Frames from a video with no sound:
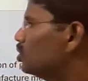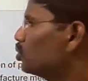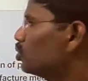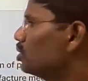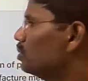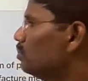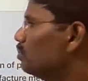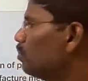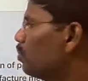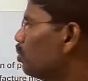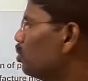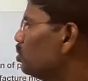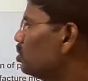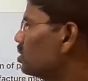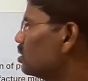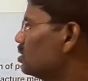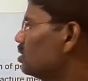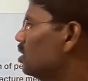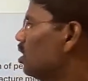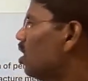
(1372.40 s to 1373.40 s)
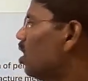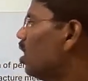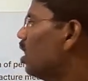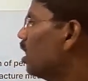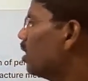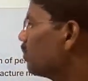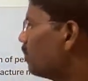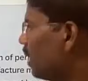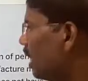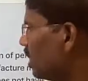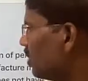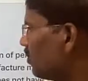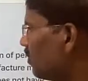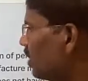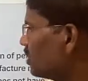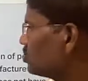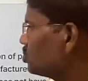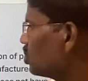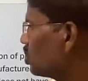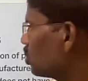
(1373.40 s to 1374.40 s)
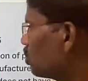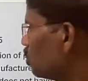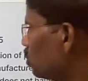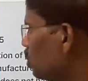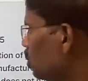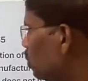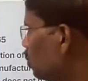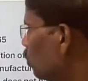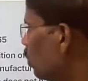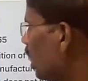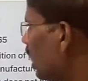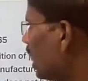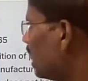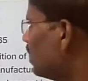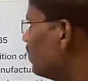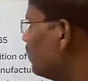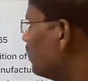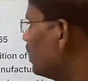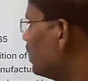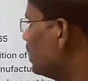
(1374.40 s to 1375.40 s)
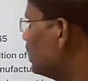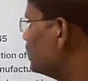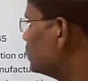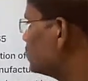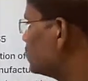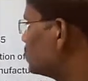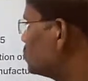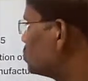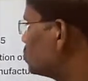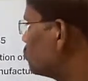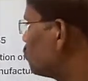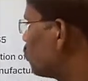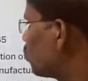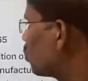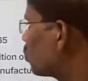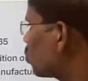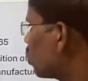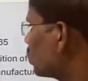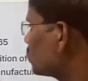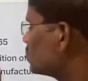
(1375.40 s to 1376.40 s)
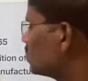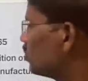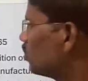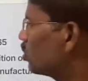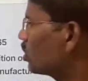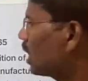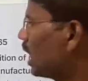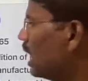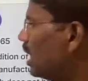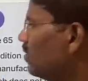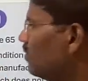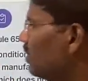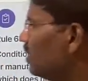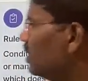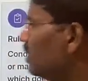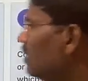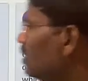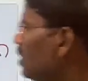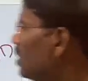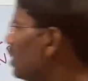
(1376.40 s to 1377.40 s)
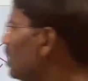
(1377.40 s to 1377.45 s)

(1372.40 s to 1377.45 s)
to import or manufacture new IVD. 64 talks about IVD,